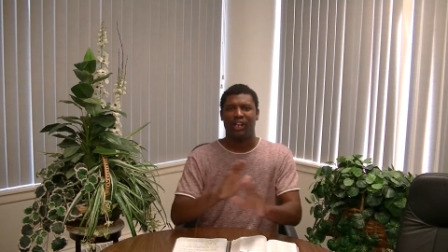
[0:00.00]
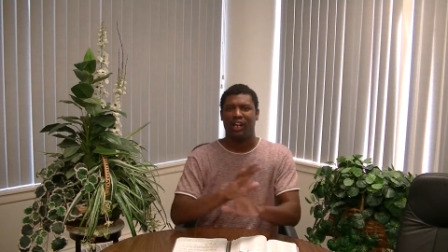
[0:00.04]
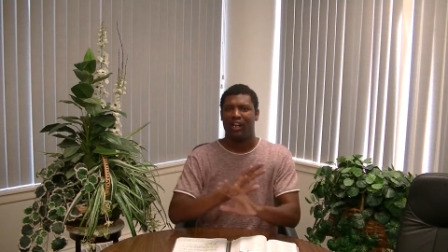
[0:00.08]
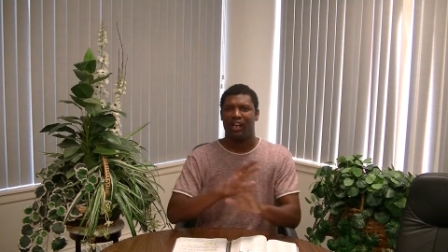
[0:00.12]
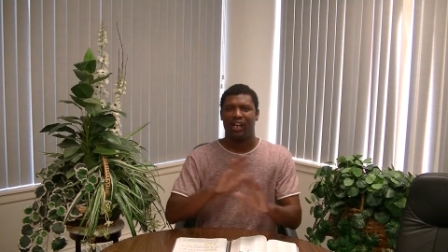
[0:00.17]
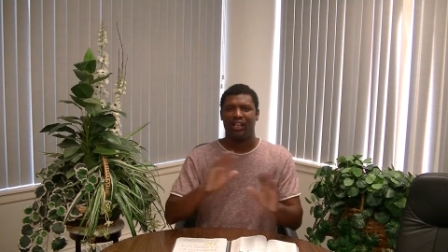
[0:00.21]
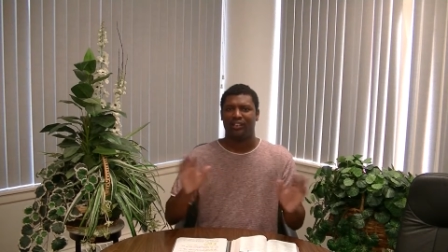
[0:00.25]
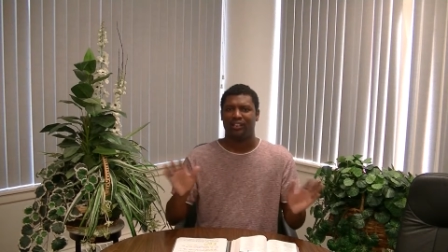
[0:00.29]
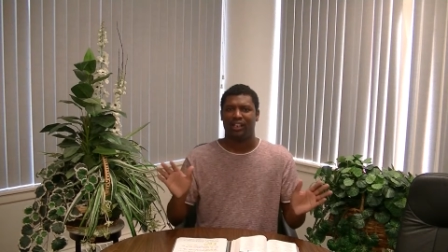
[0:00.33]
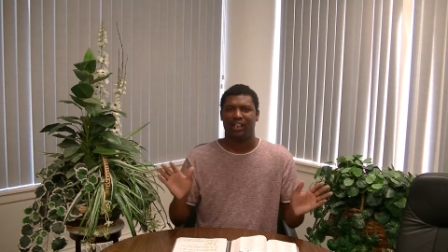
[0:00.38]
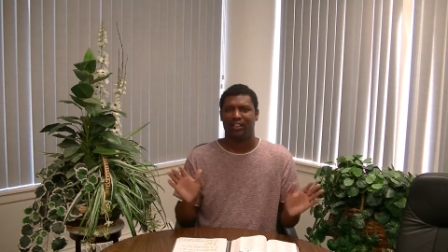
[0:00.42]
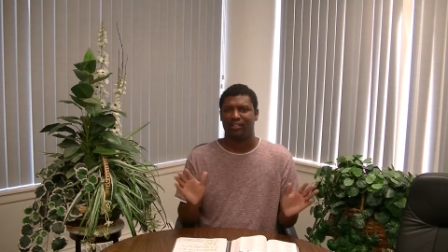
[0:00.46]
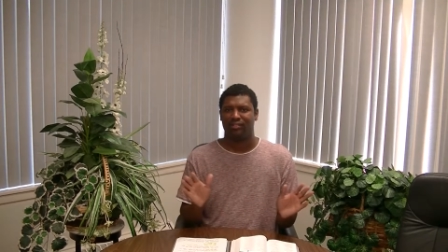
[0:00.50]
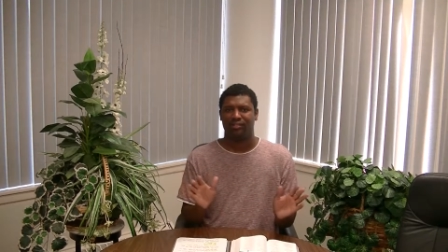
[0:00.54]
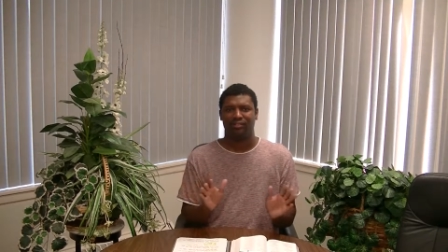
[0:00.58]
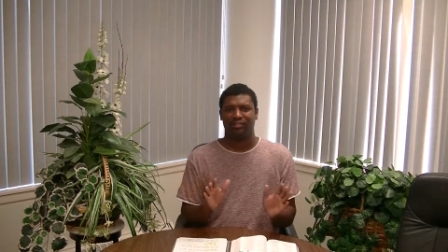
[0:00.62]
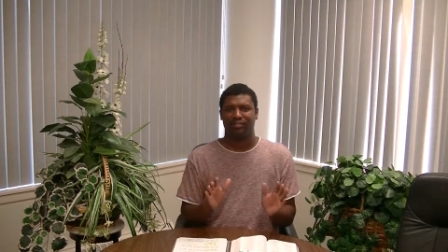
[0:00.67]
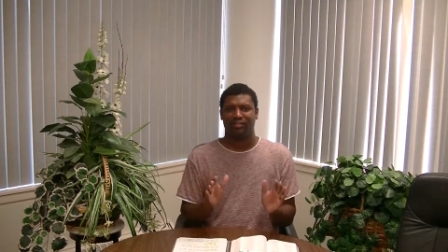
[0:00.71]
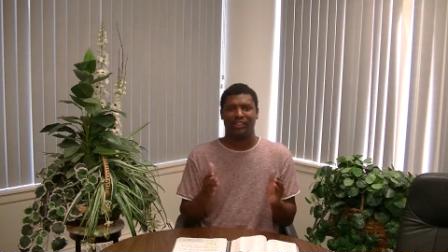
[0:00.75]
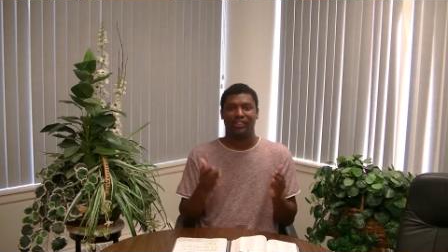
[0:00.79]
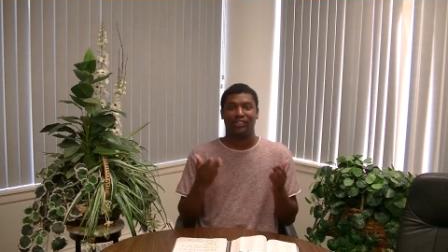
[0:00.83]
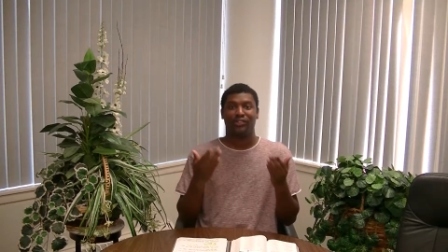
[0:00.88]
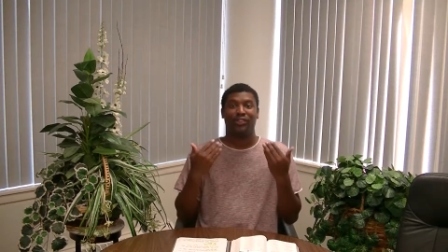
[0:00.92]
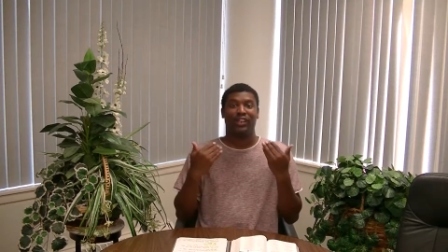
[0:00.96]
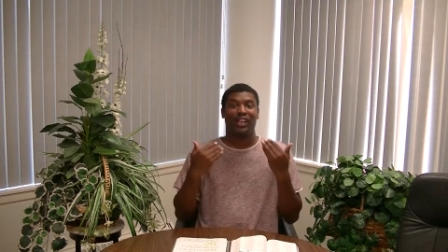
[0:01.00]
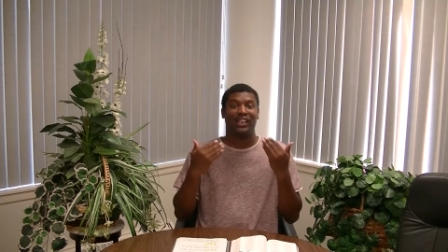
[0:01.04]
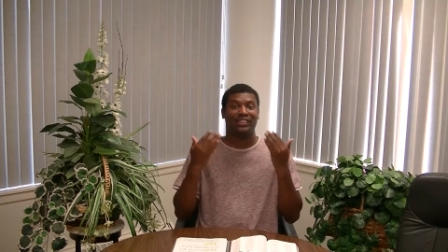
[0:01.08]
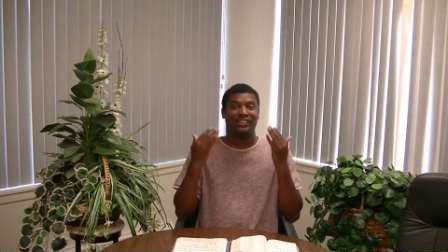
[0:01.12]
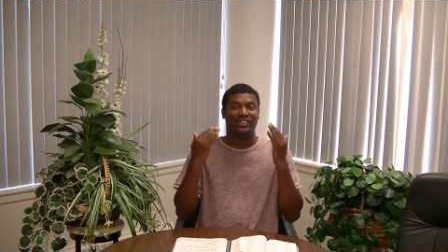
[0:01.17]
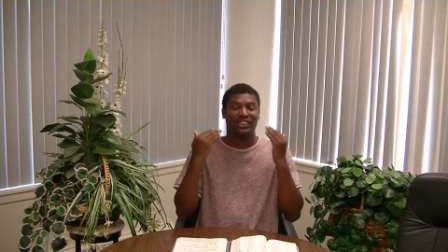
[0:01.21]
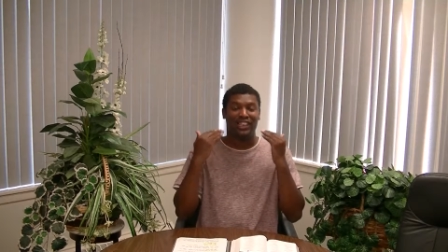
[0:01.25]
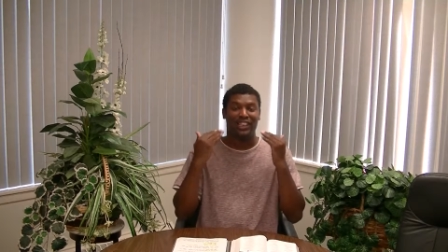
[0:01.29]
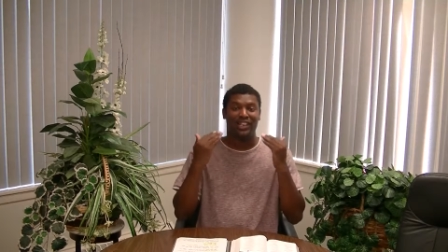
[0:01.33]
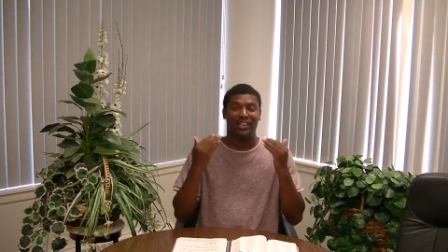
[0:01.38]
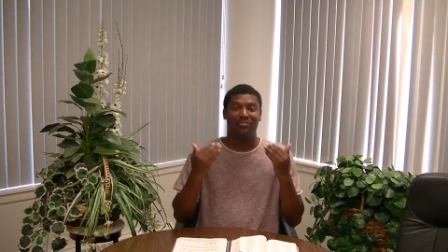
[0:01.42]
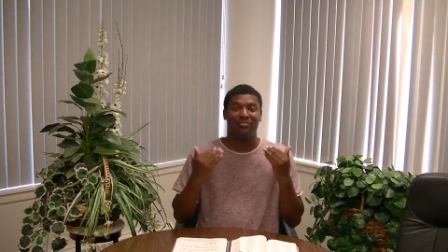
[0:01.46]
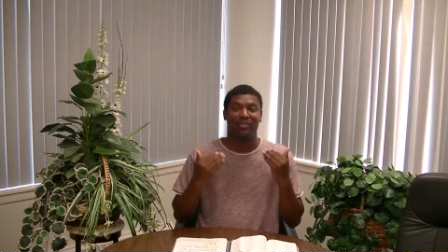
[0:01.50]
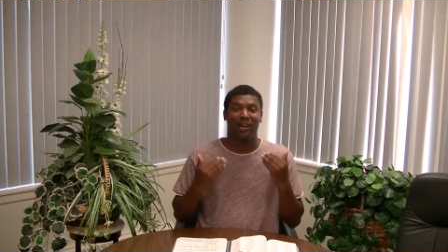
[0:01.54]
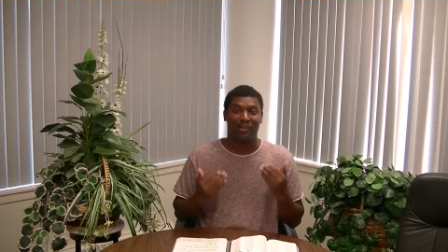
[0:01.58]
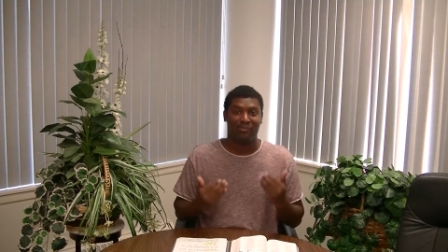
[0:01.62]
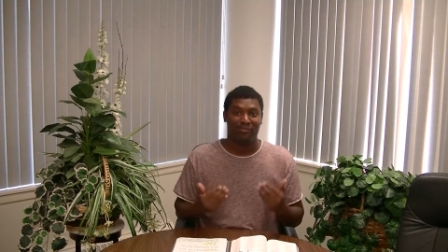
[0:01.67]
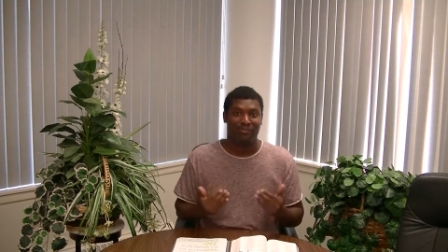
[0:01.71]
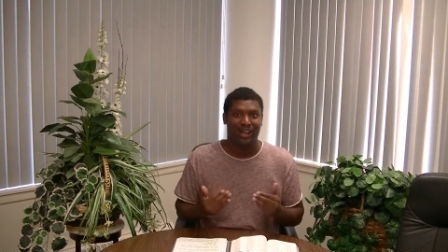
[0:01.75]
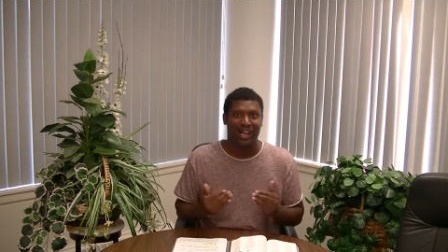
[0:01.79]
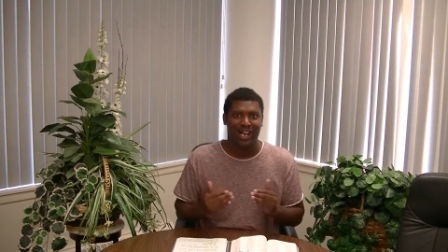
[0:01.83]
I, this is what I said in my mind.